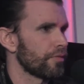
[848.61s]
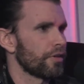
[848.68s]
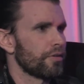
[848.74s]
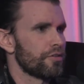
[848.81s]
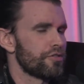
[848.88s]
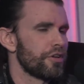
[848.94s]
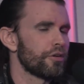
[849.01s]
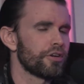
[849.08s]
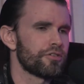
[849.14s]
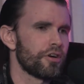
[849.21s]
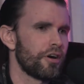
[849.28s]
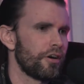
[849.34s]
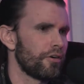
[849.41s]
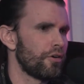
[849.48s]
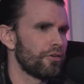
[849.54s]
Steel
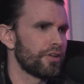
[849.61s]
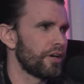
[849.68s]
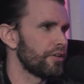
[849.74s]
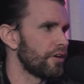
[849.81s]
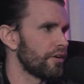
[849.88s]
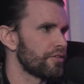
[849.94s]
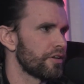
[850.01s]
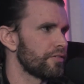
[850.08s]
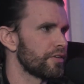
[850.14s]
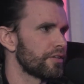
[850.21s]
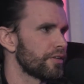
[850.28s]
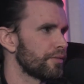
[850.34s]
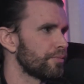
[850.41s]
guitar, whole 9 yards, everything.